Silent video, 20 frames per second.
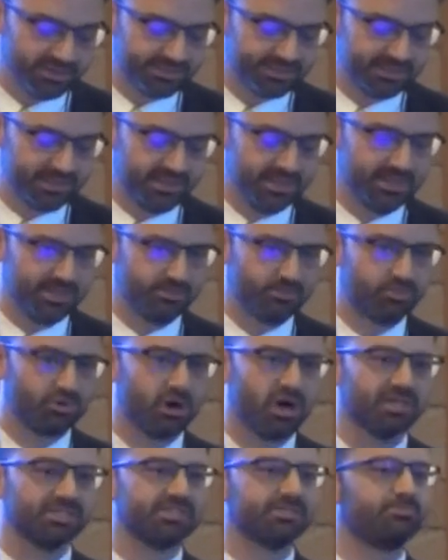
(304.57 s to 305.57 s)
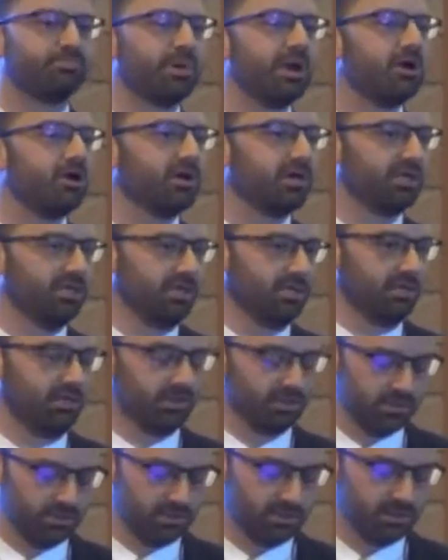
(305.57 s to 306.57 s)
this the
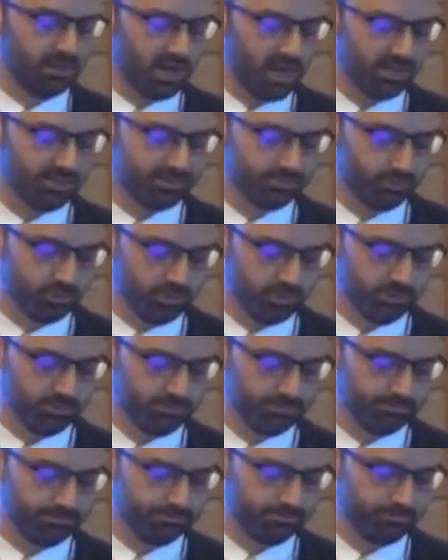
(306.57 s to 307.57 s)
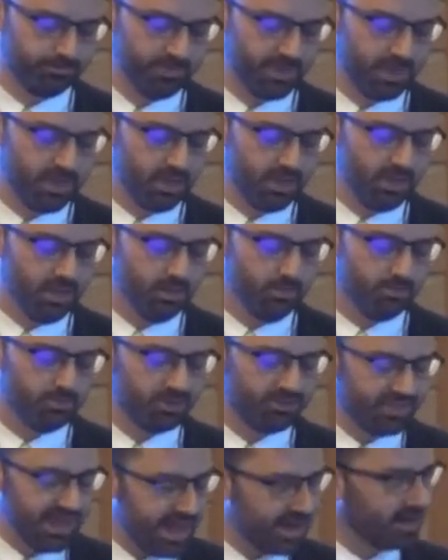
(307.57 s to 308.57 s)
prosperity gospel.
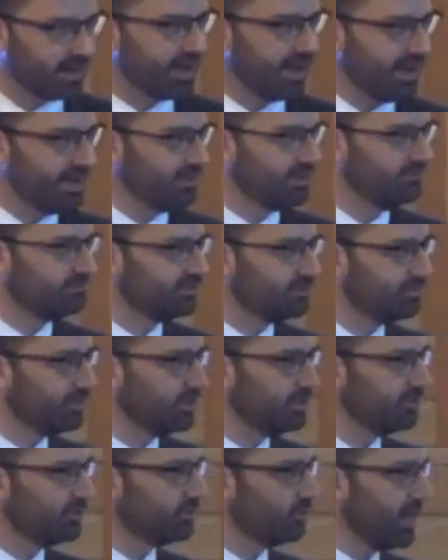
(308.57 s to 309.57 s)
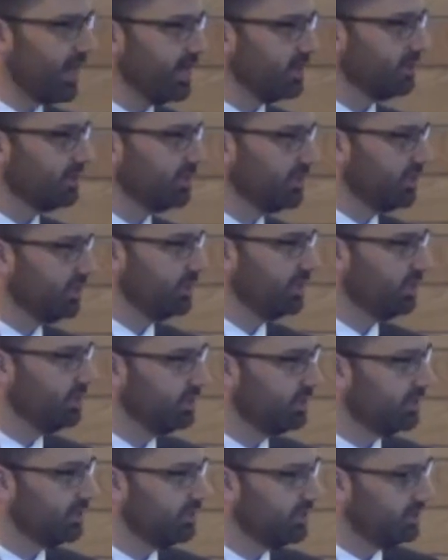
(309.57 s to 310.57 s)
But that kind of
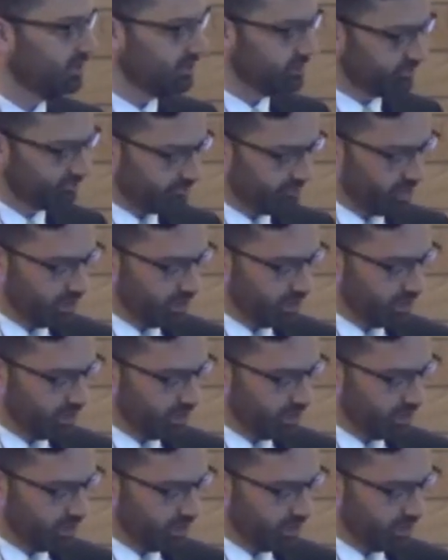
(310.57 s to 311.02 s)
spirituality is